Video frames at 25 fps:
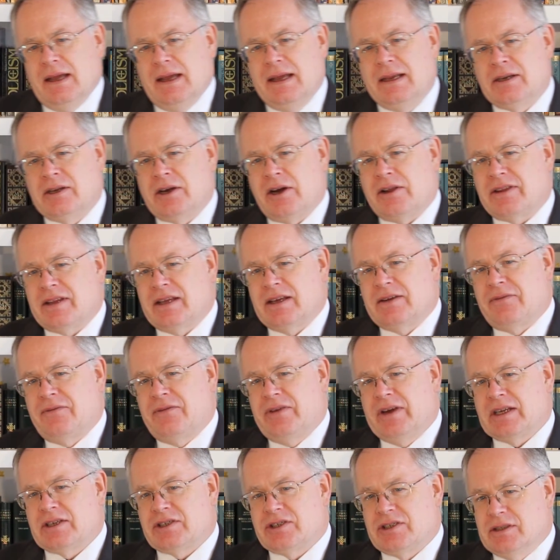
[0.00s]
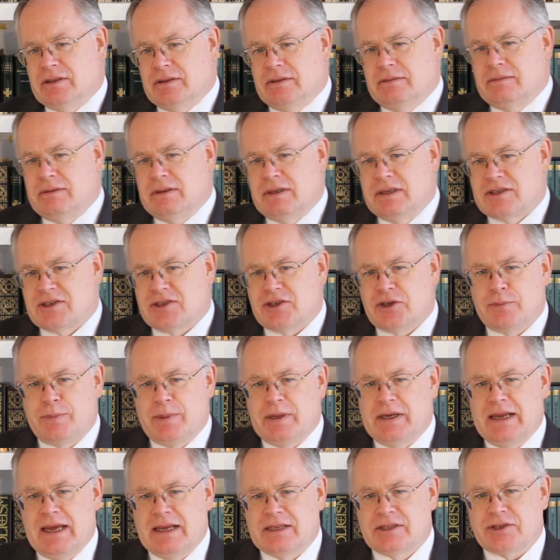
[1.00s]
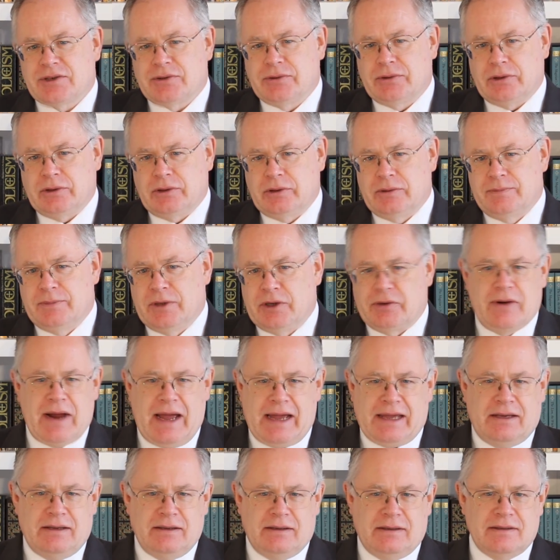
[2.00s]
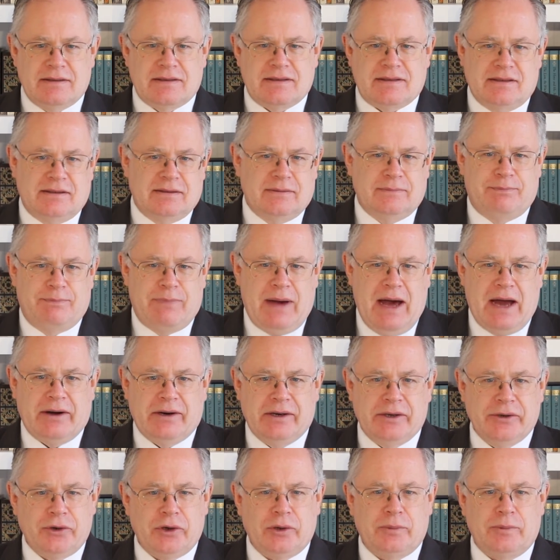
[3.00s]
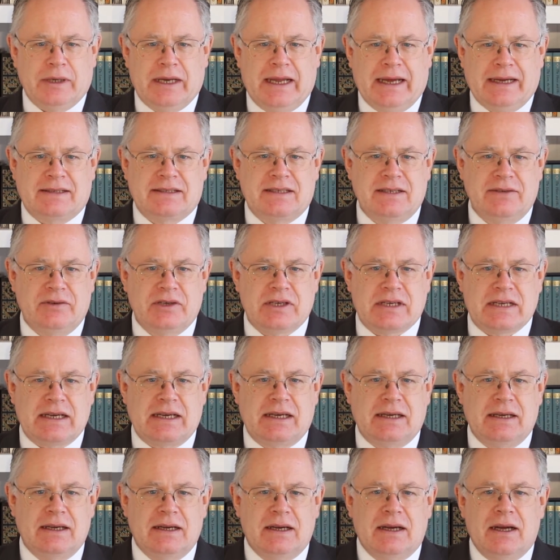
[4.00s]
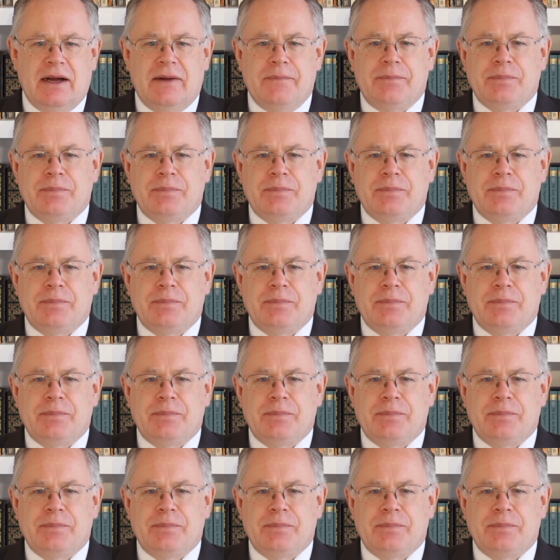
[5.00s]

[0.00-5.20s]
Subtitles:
In Gothic fiction, supernatural, miraculous and paranormal activity